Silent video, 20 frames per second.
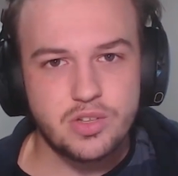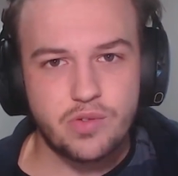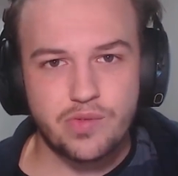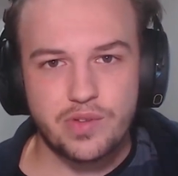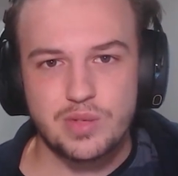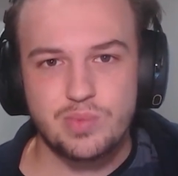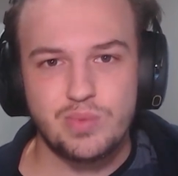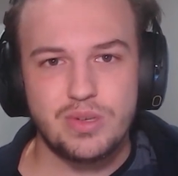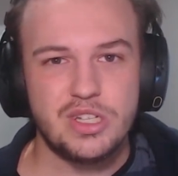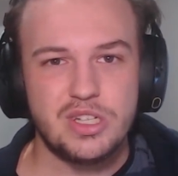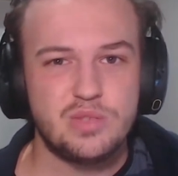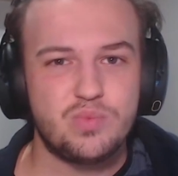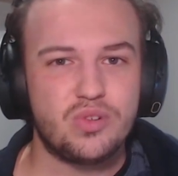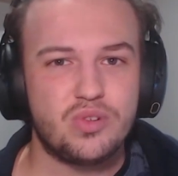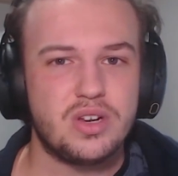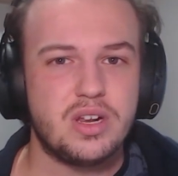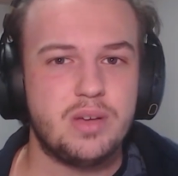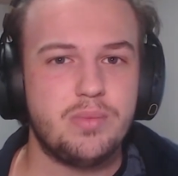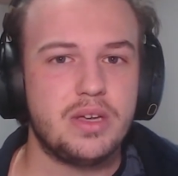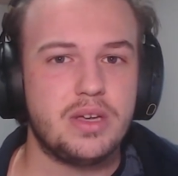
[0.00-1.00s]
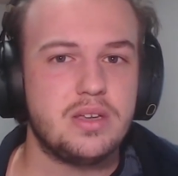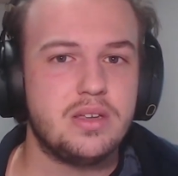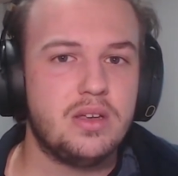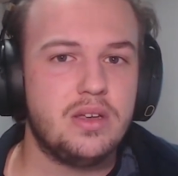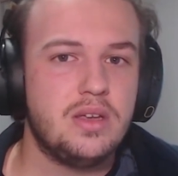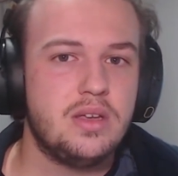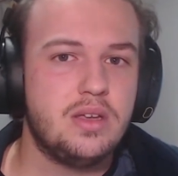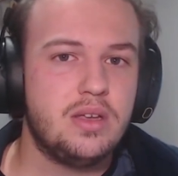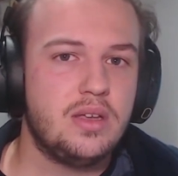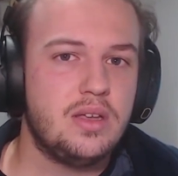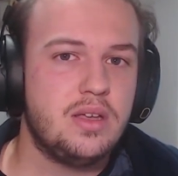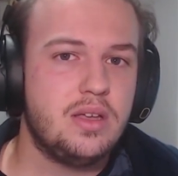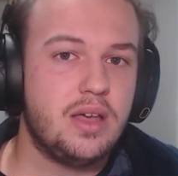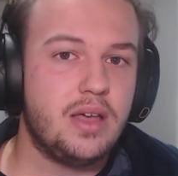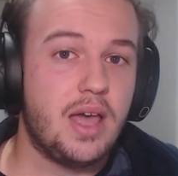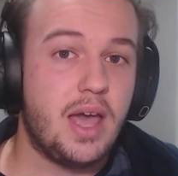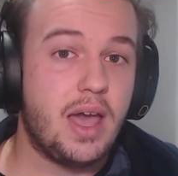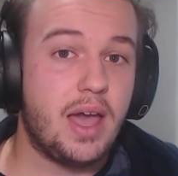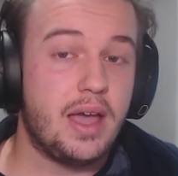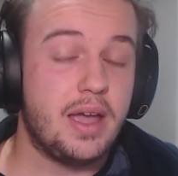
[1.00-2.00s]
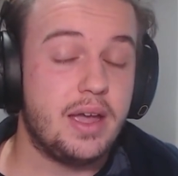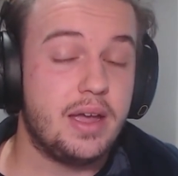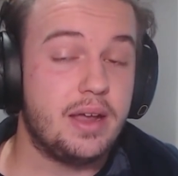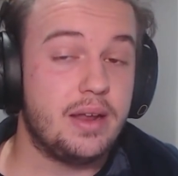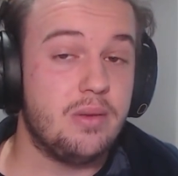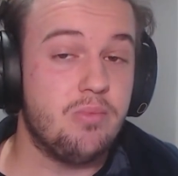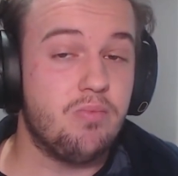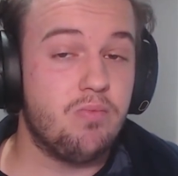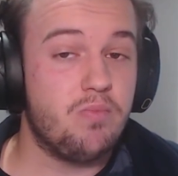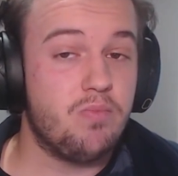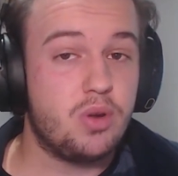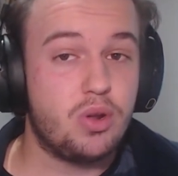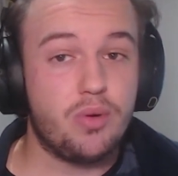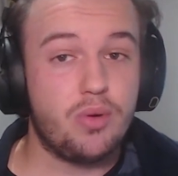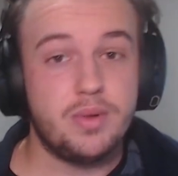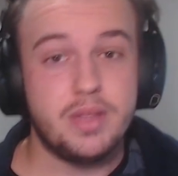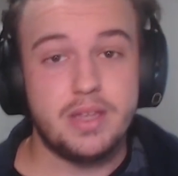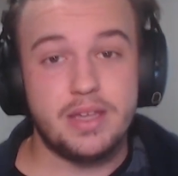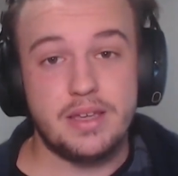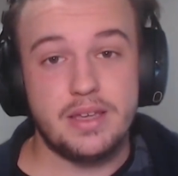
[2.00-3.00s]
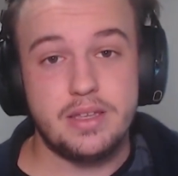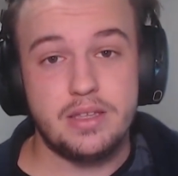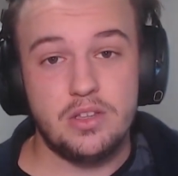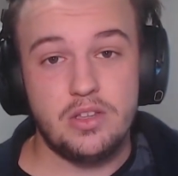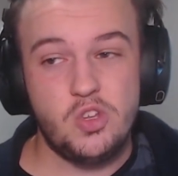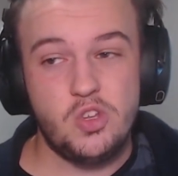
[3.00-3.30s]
of experience programming, and probably